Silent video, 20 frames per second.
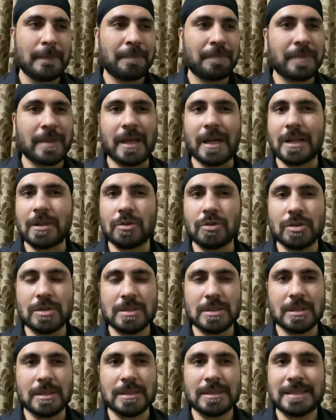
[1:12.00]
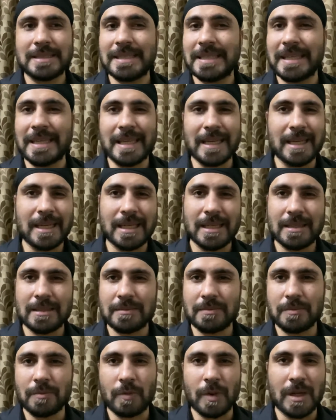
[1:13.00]
there are those uh,
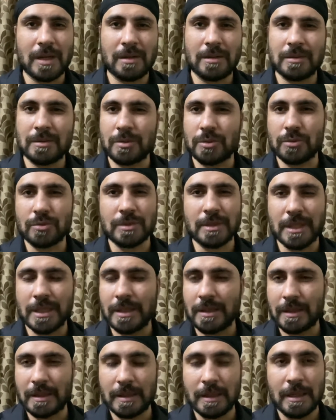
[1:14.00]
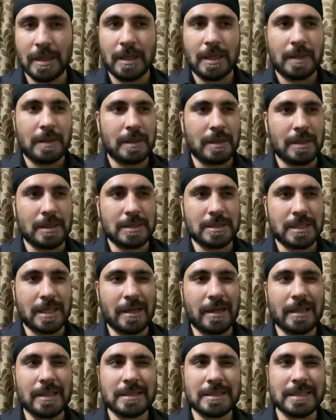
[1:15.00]
CK1, 2, 3, and uh,
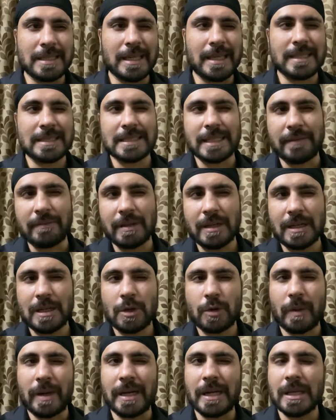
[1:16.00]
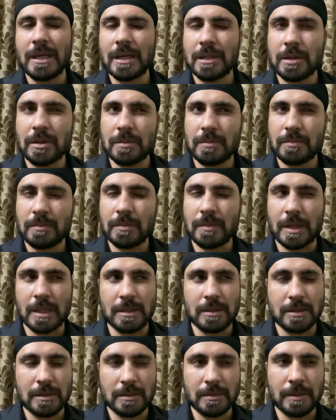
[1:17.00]
generally the CK7 and 20 are the, are
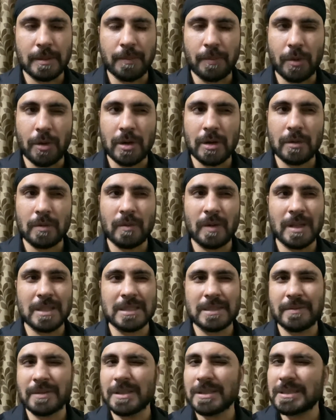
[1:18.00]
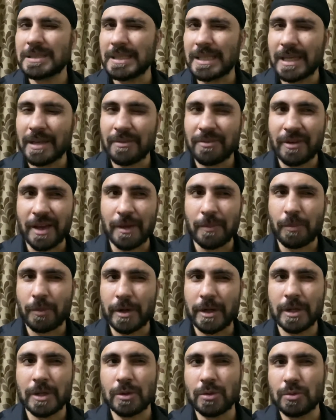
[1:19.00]
the important ones. Even the
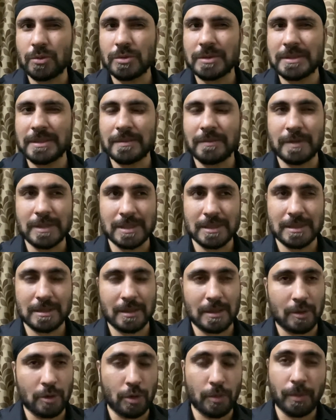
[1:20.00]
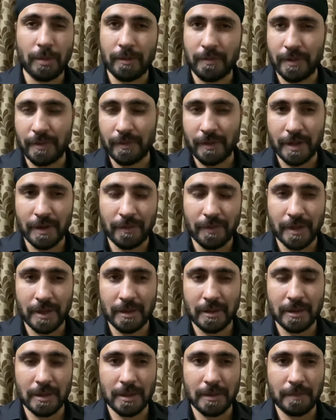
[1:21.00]
CK5.2, which is a group of different
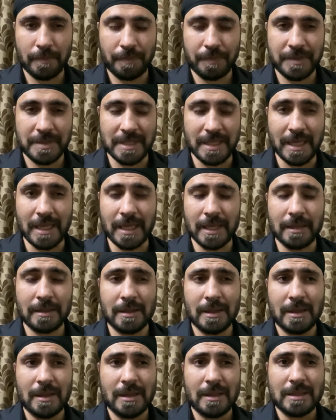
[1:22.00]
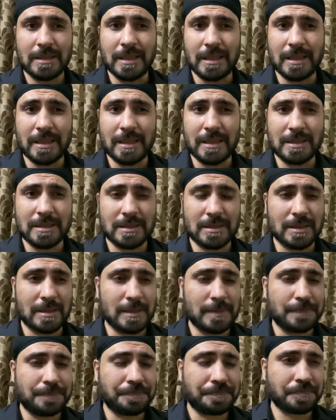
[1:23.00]
different uh, CK. Then there is
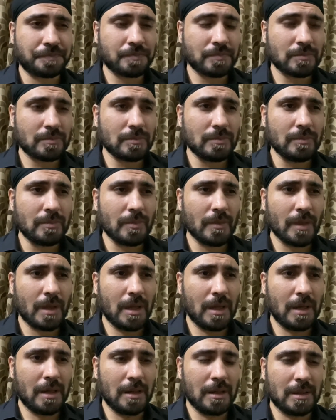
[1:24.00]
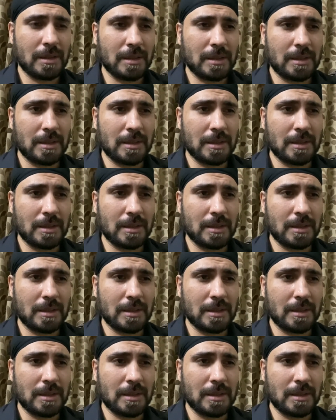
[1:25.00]
um, uh,